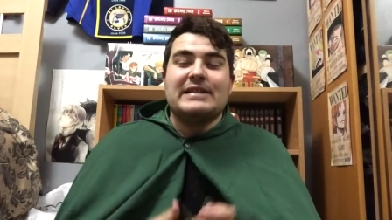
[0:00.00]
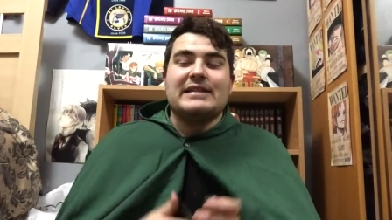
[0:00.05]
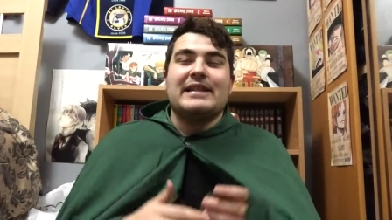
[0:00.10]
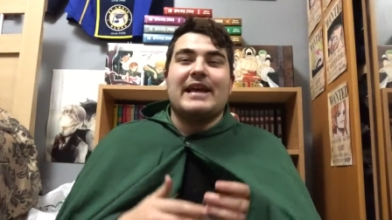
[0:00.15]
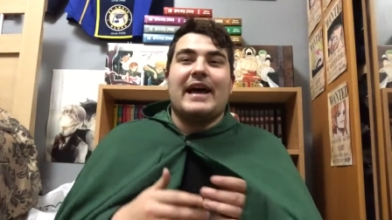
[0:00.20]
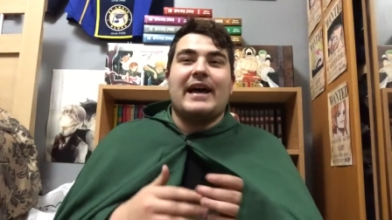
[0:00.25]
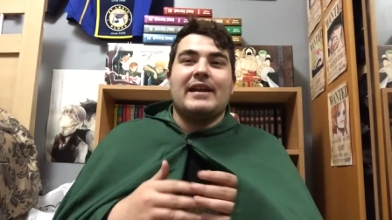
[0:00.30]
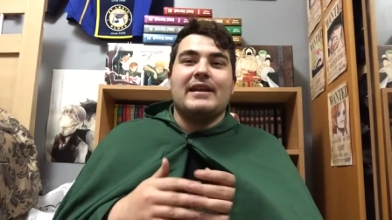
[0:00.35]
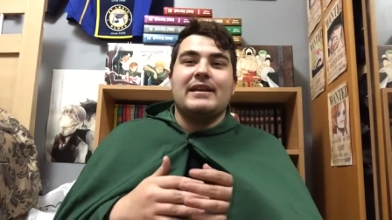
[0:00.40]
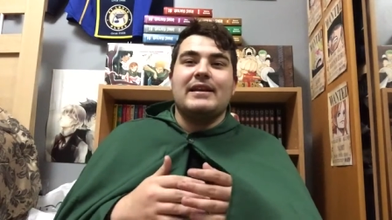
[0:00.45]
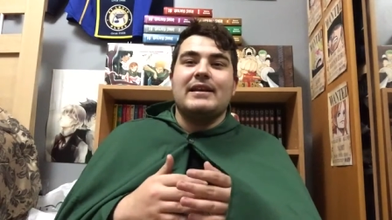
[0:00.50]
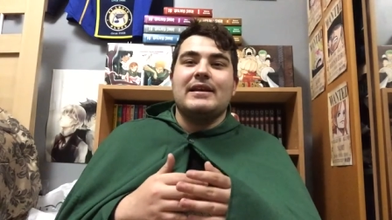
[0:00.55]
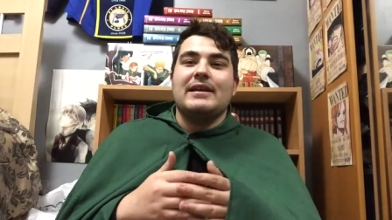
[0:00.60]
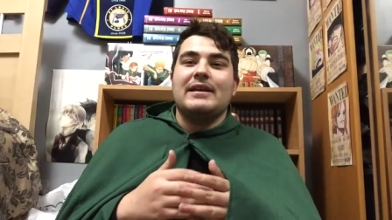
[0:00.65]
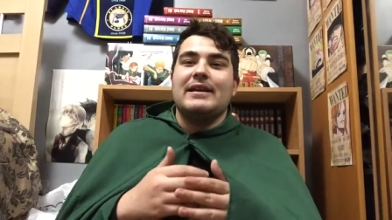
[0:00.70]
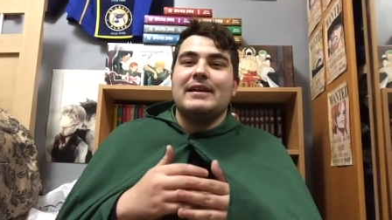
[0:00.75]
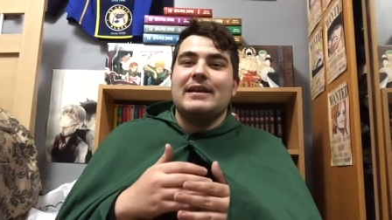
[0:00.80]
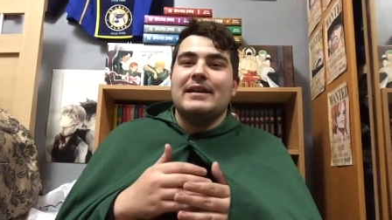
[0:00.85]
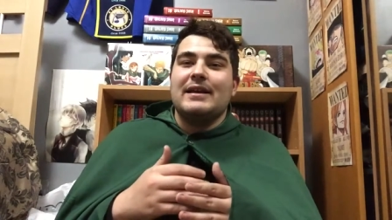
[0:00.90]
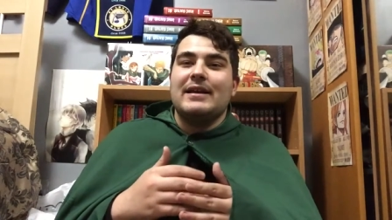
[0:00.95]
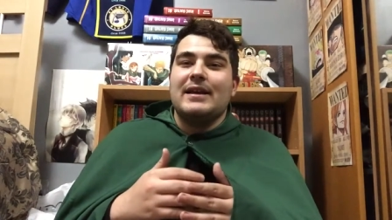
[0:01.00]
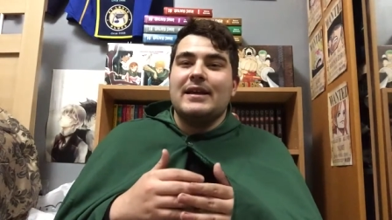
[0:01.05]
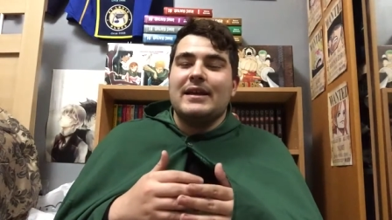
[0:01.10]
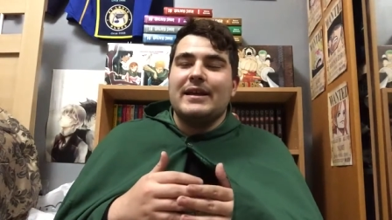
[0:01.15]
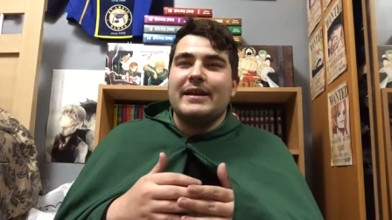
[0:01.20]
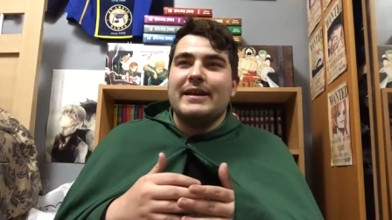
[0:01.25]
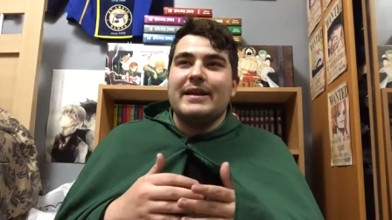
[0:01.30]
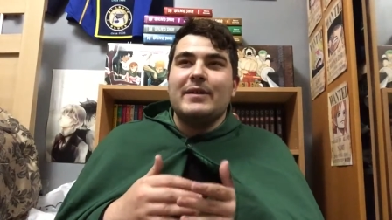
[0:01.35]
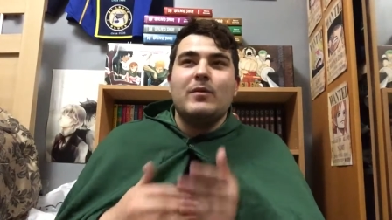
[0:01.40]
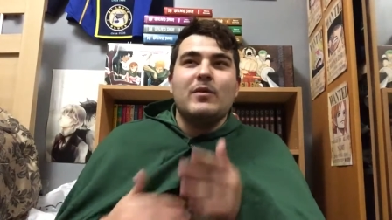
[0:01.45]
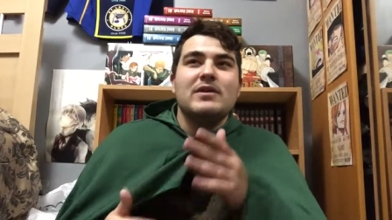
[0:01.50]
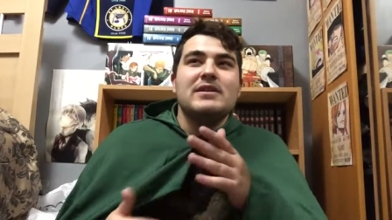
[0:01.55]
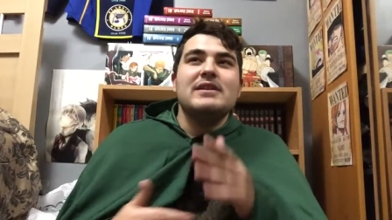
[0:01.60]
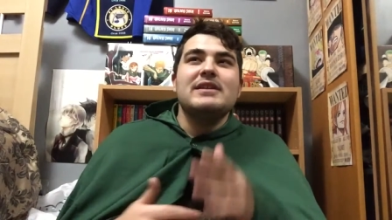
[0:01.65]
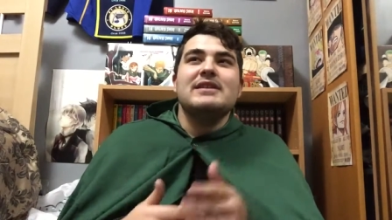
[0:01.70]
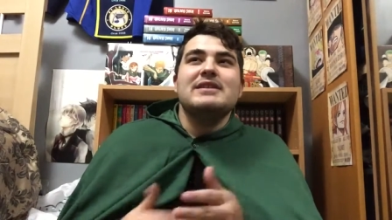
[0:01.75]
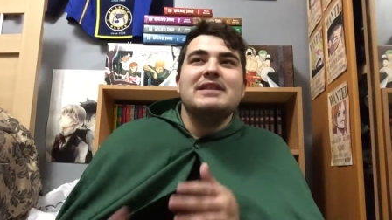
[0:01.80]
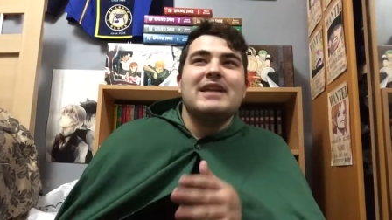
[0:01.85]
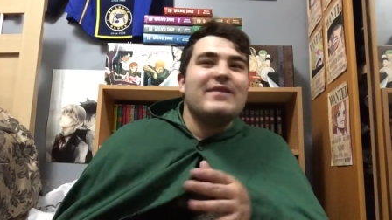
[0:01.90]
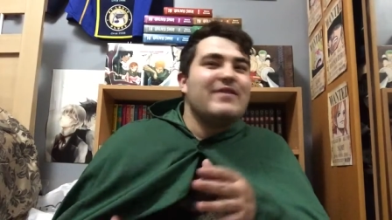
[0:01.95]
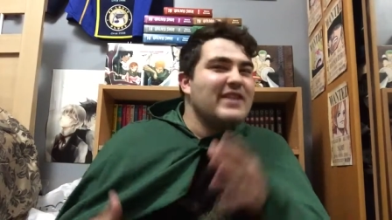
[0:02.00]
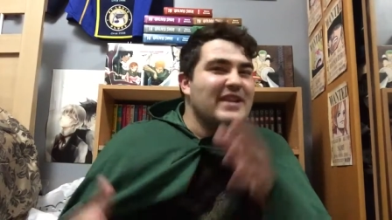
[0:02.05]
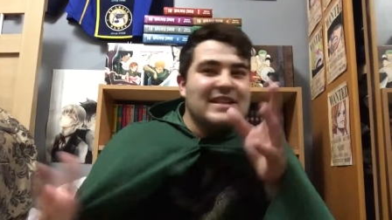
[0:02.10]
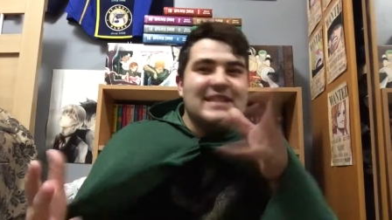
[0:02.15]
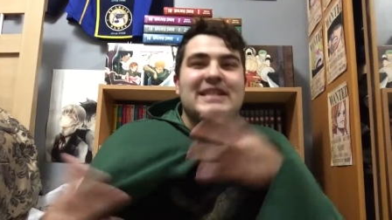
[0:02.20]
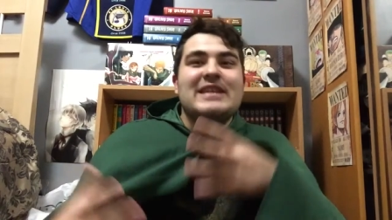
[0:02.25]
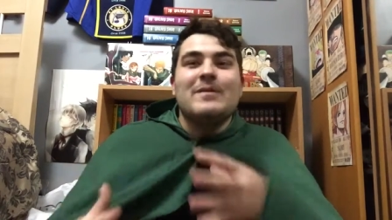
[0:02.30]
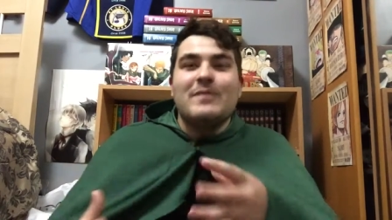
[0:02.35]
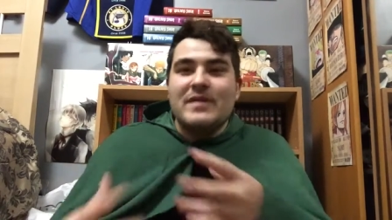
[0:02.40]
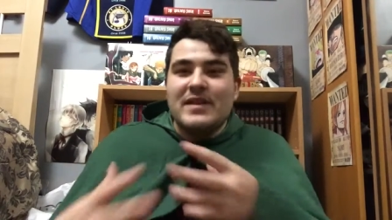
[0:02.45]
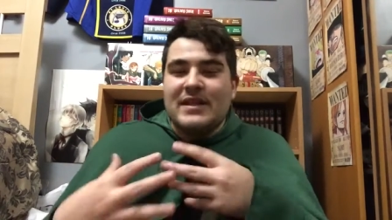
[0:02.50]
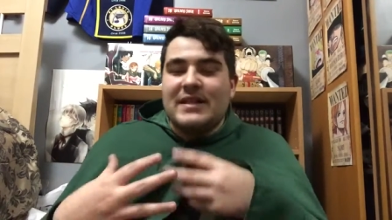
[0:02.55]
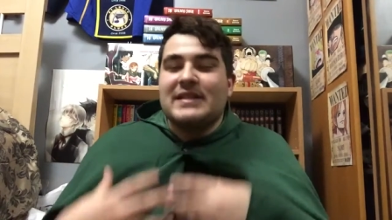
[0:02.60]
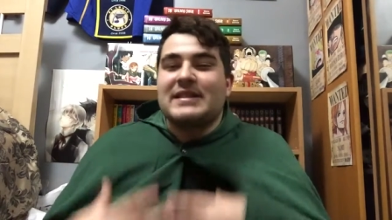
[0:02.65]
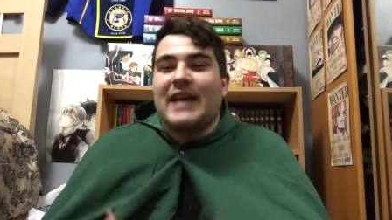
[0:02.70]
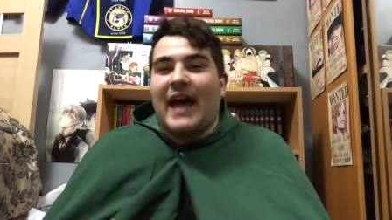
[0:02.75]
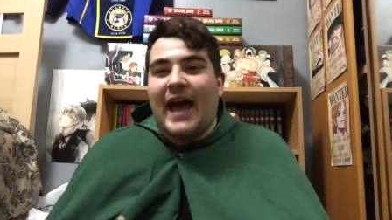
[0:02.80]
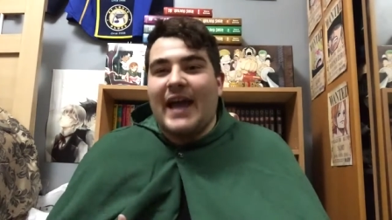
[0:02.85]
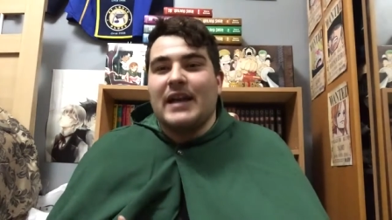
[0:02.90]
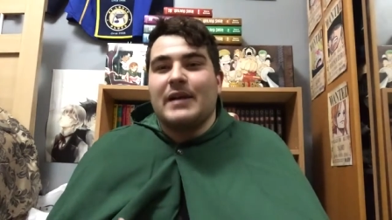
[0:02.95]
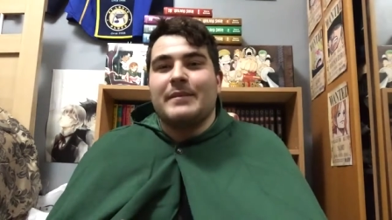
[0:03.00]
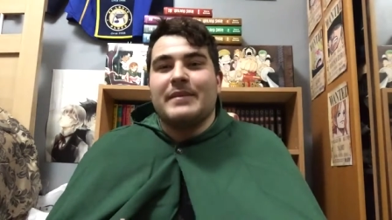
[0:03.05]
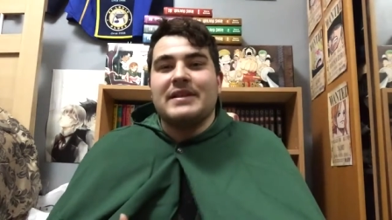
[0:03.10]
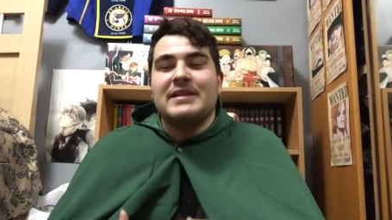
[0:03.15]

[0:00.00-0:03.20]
Is that he wasn't. He doesn't have like a demon inside him.